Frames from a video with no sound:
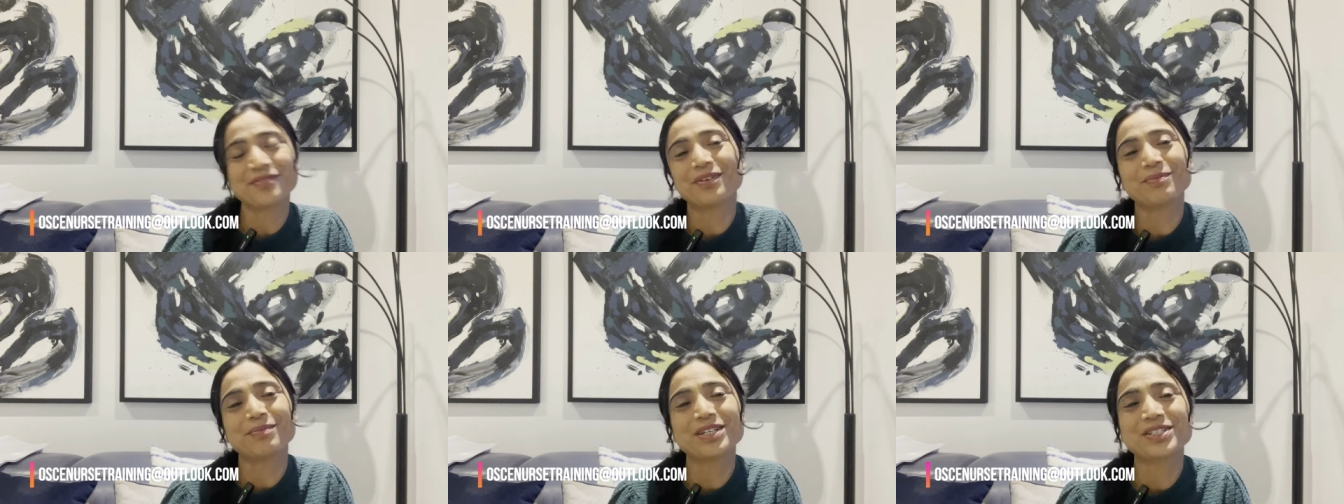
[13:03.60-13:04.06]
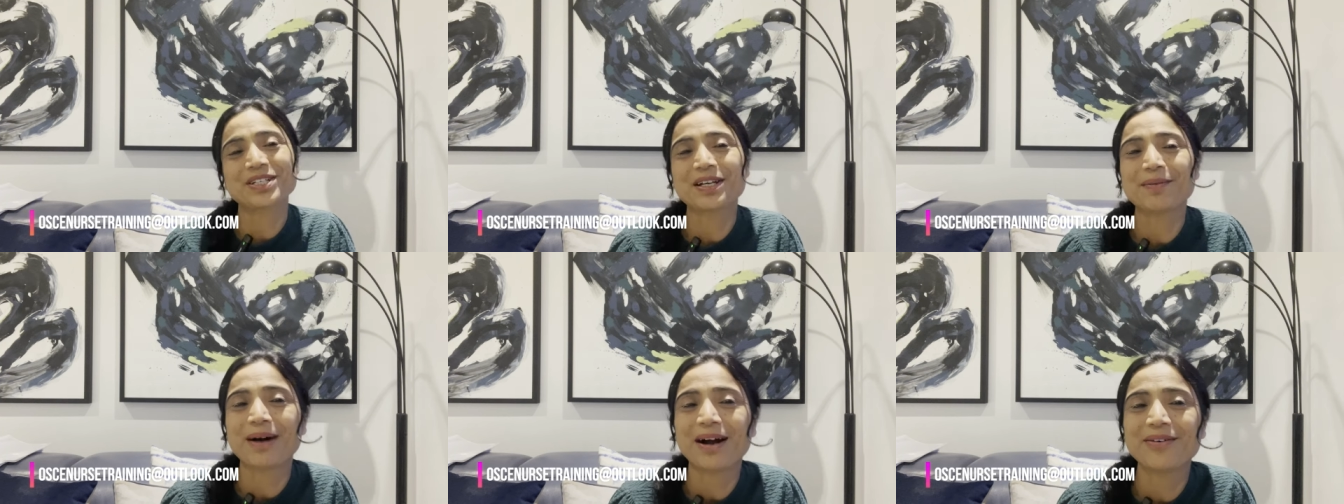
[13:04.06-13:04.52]
information
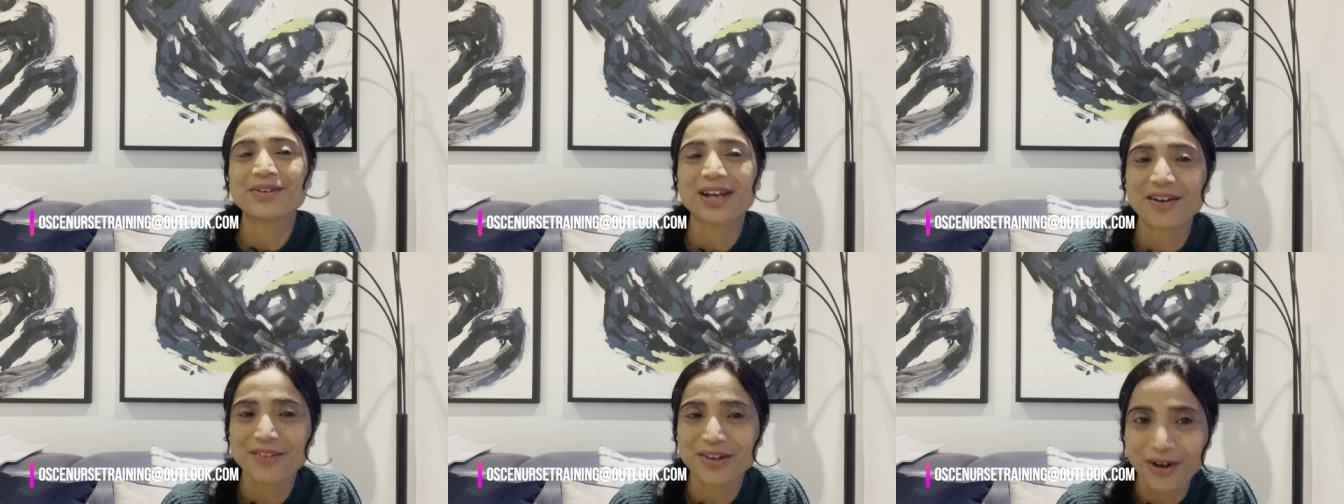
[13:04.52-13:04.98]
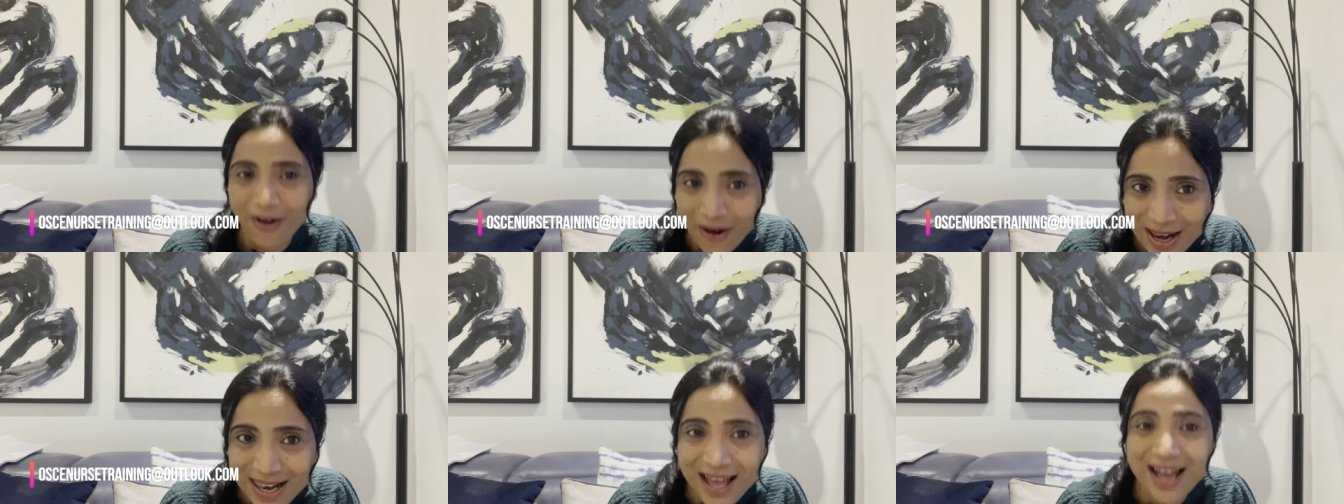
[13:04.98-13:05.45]
about our
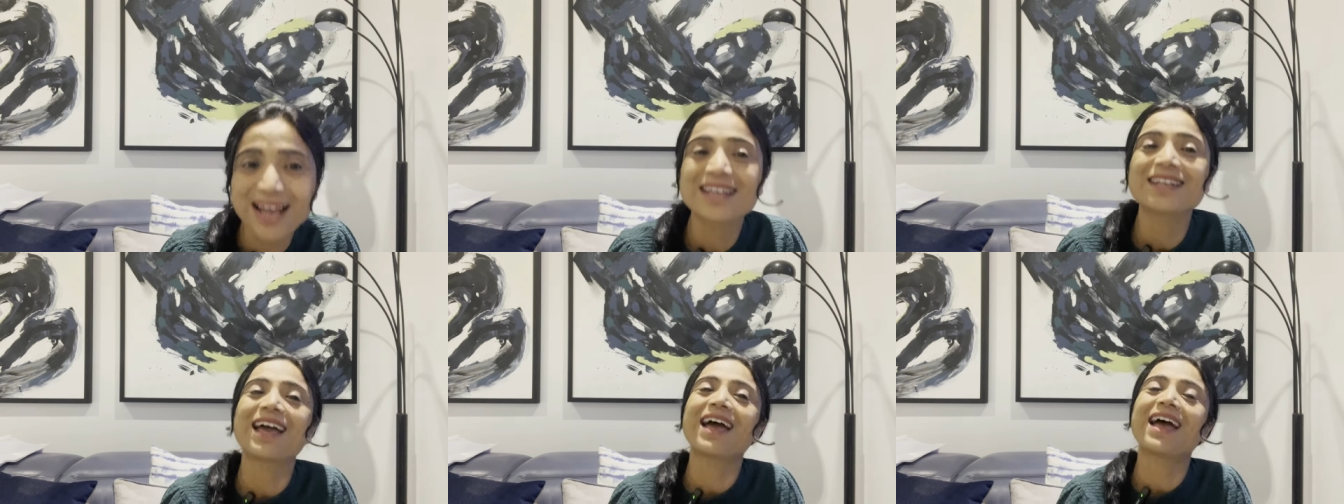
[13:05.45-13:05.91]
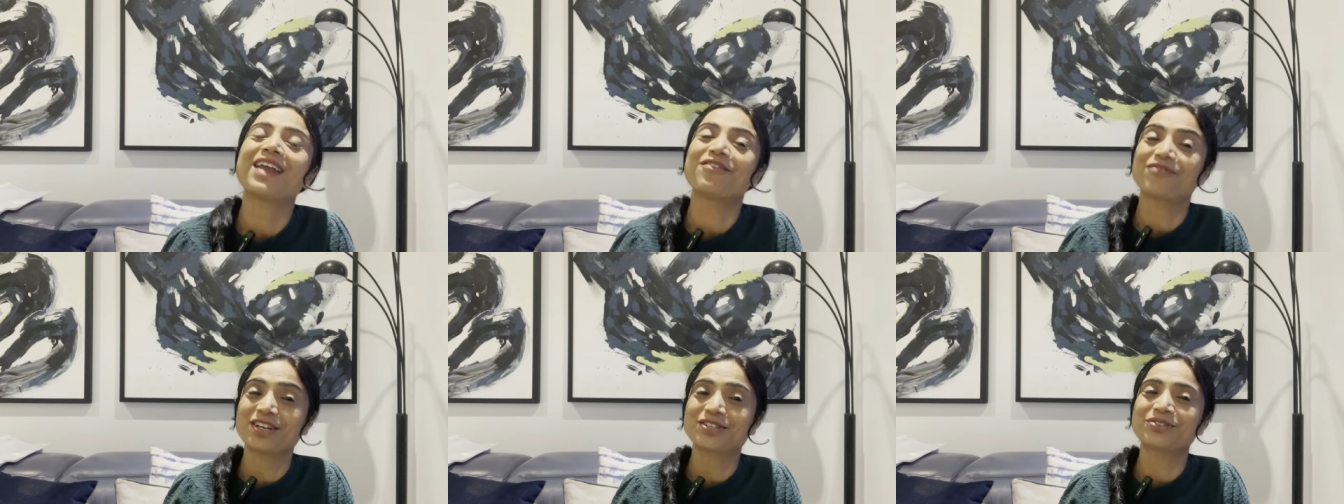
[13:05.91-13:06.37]
online
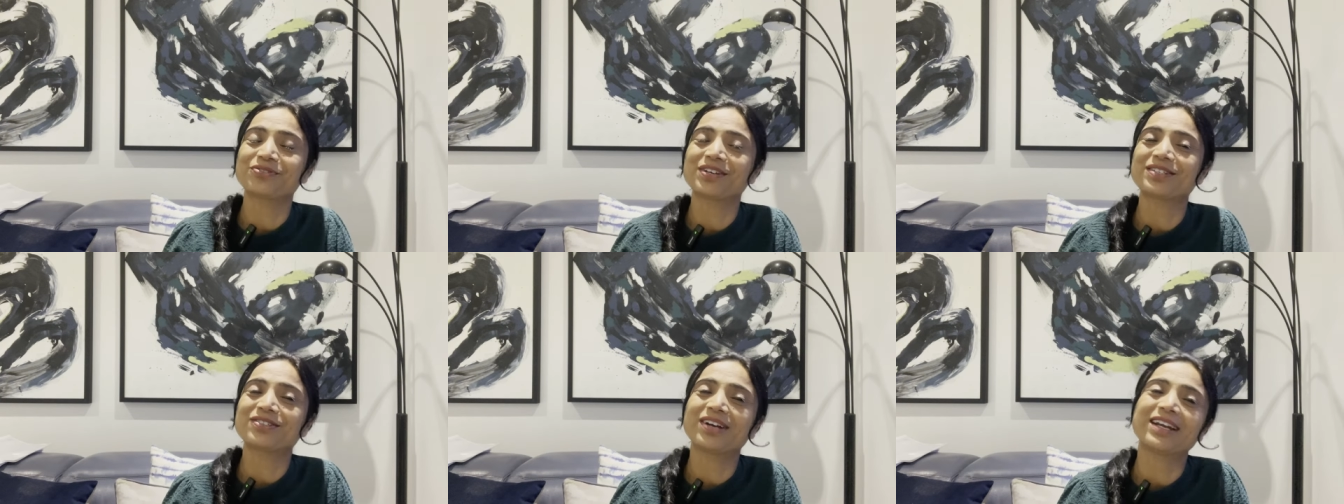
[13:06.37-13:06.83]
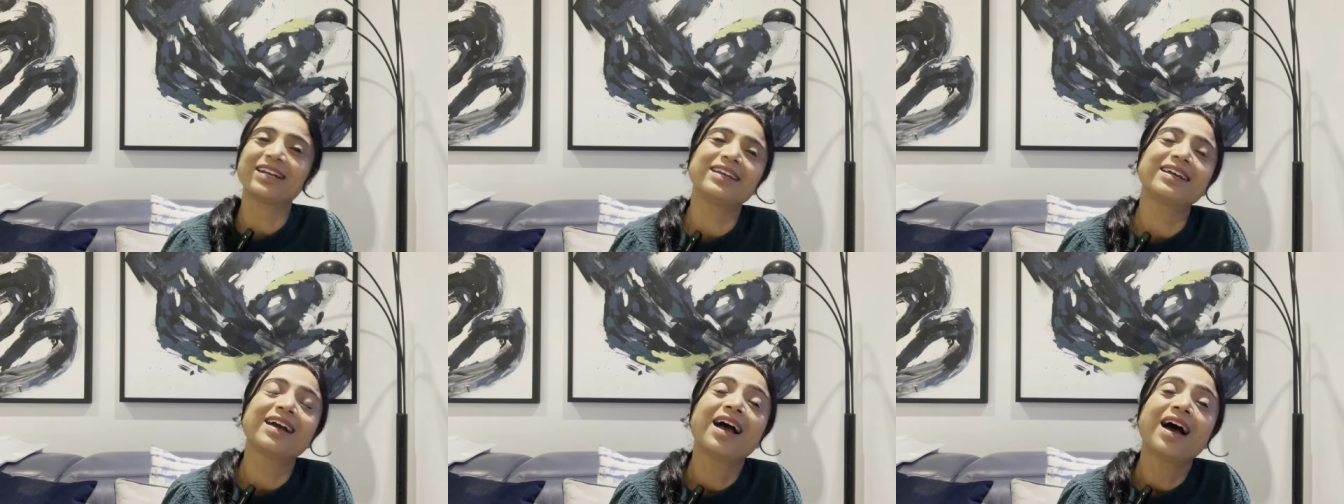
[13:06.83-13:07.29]
and face-to-face -face training.